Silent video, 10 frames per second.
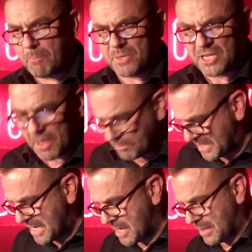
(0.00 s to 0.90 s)
Humpty
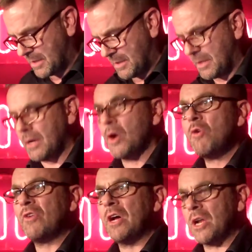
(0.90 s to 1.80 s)
Dumpty,"
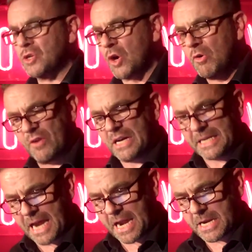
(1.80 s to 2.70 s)
over and over
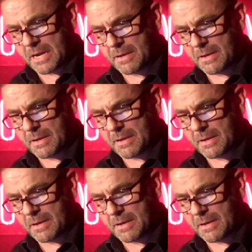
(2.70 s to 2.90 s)
again.